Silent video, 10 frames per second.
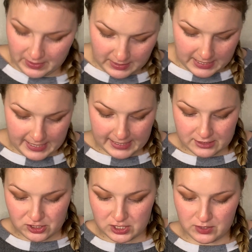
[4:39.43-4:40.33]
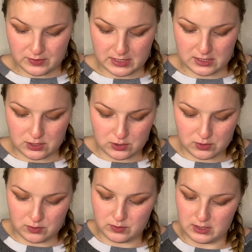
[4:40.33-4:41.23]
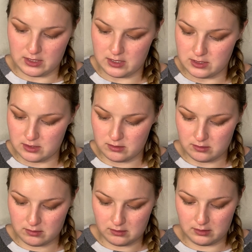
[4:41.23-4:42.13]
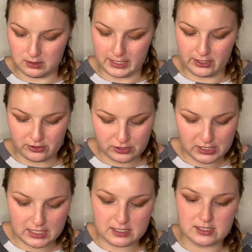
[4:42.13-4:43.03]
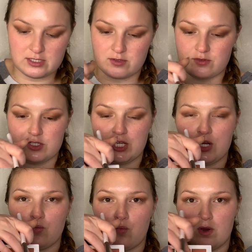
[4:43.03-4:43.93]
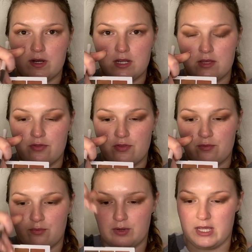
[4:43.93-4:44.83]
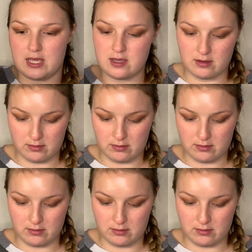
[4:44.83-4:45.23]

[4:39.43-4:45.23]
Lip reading: And then next she goes into the lighter shades, so shade 1 and 3,